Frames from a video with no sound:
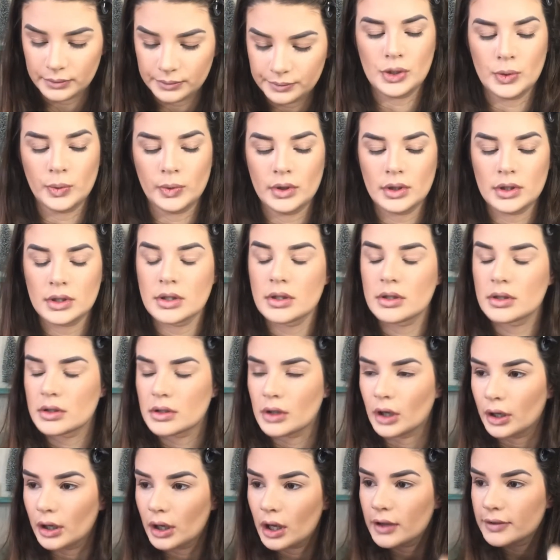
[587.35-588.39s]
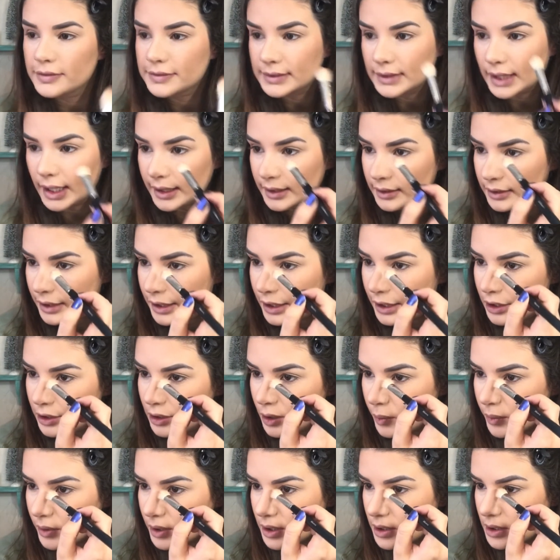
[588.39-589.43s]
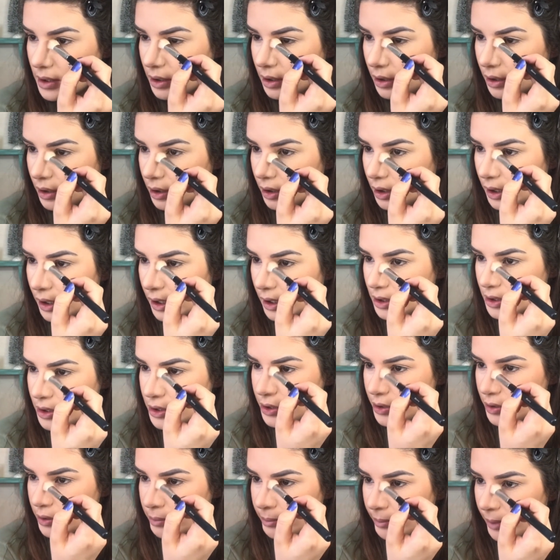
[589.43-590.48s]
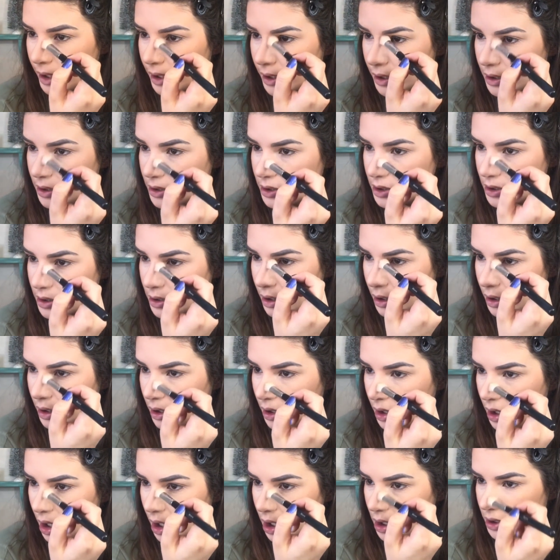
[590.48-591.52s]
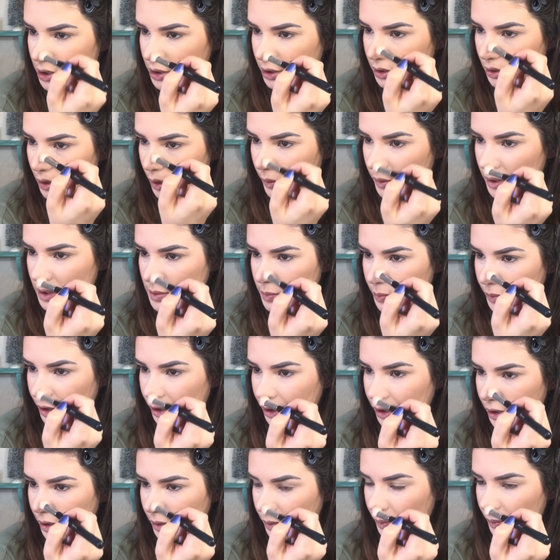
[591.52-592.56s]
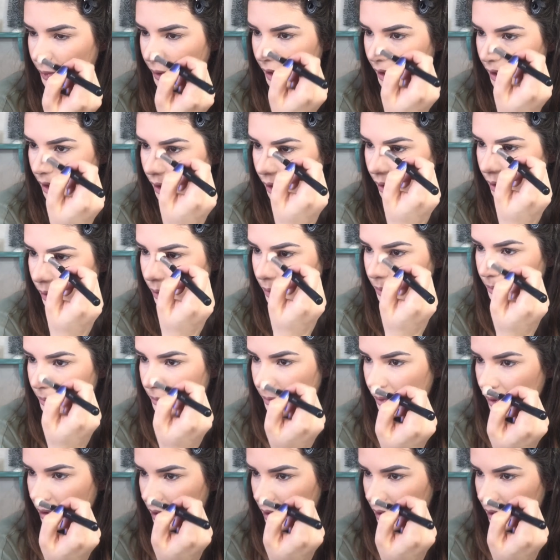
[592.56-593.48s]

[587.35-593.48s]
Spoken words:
So you want to start off lightly, you don't want to get too much, and you can always work your way up.